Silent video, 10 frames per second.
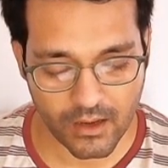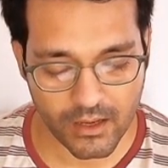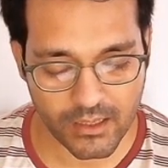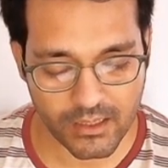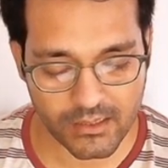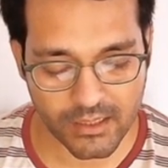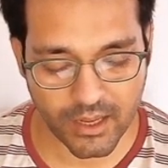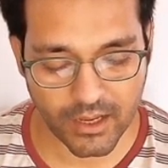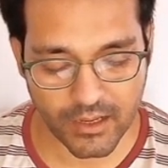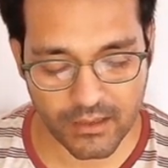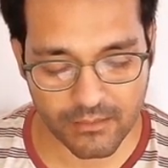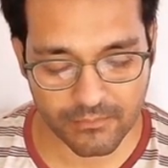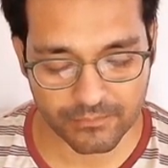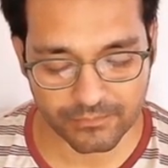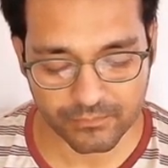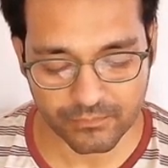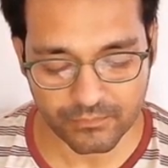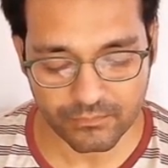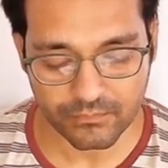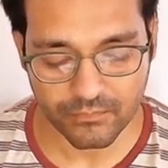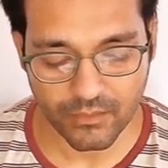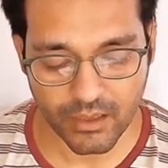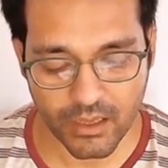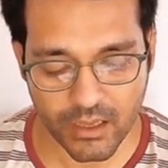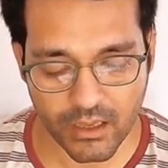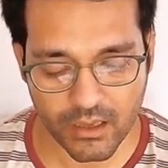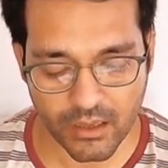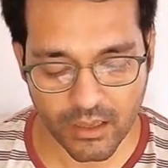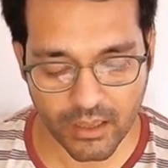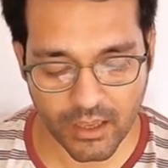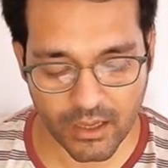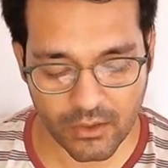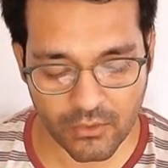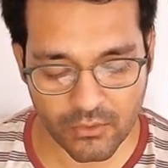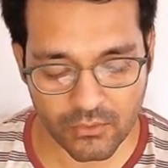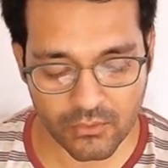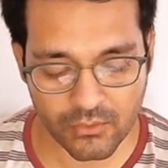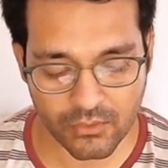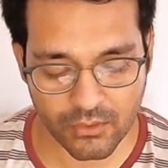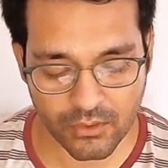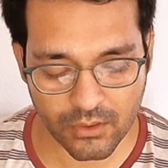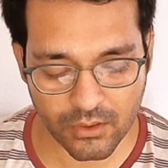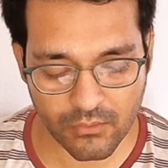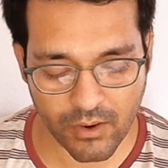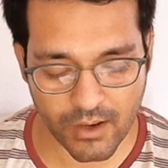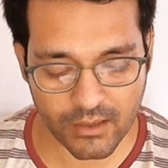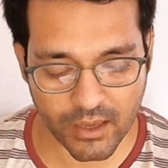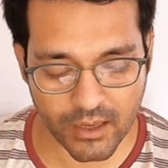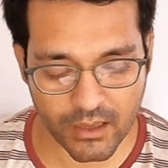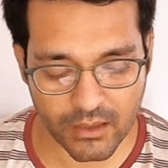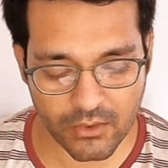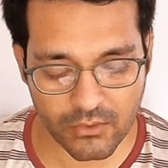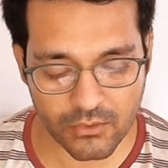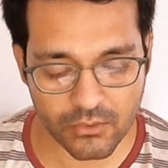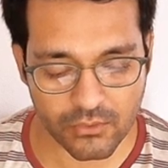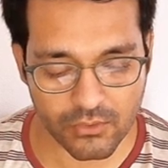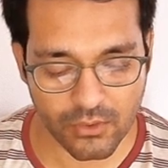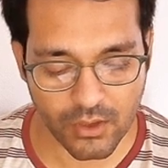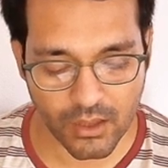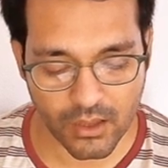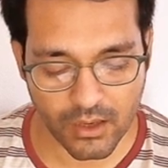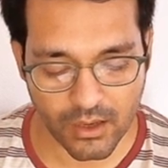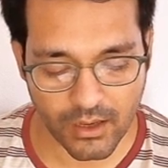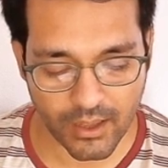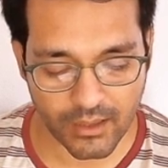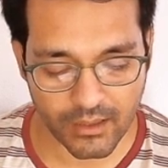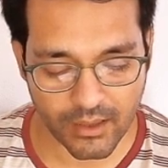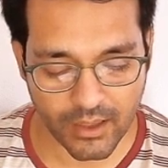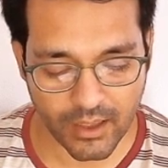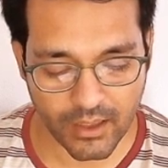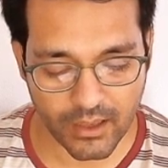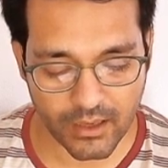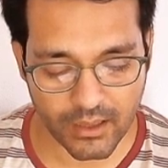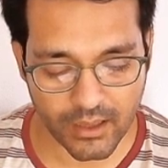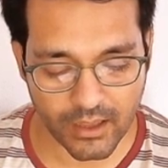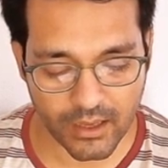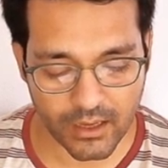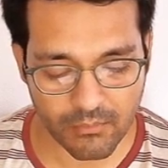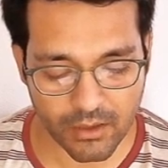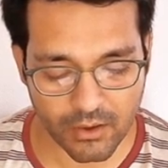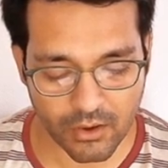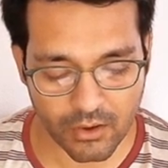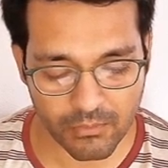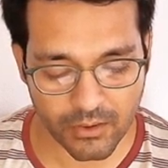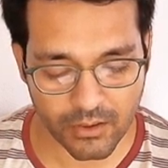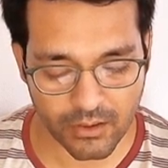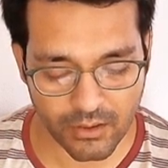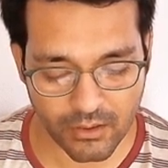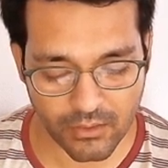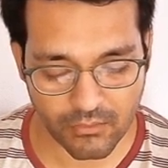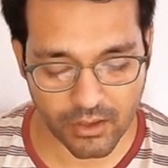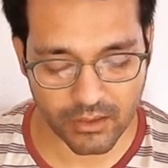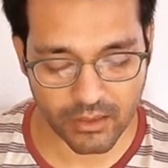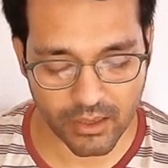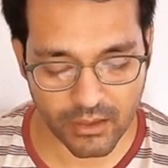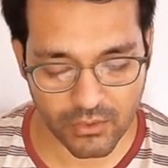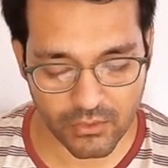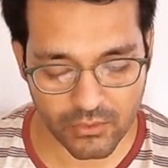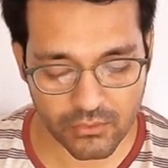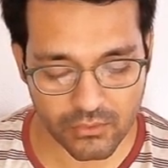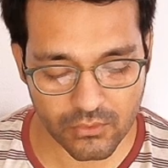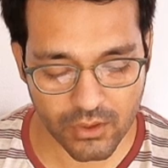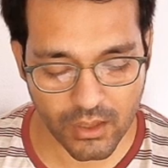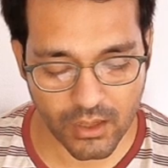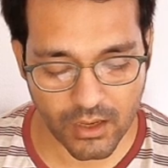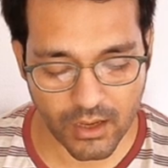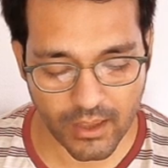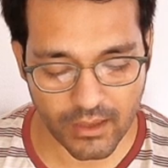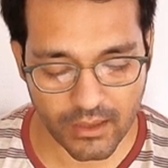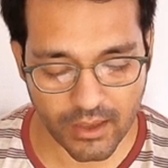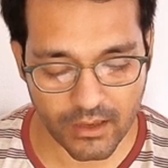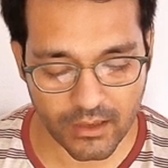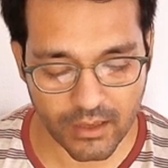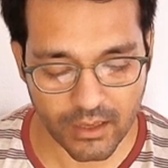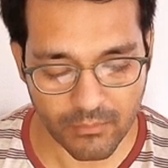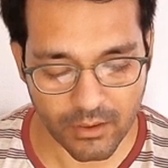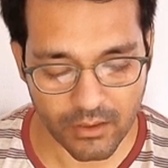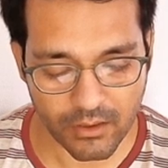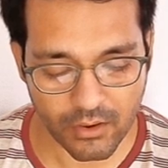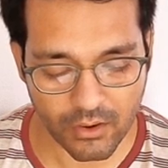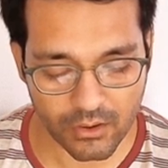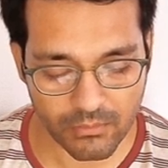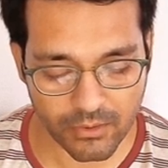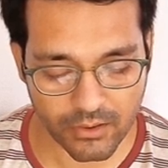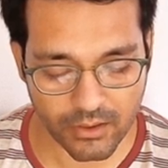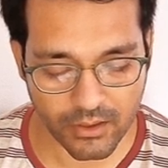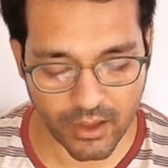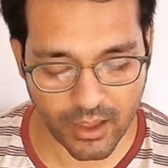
Let us write A. Can you do? What can you do like any animal or bird? What can you do like an animal or bird?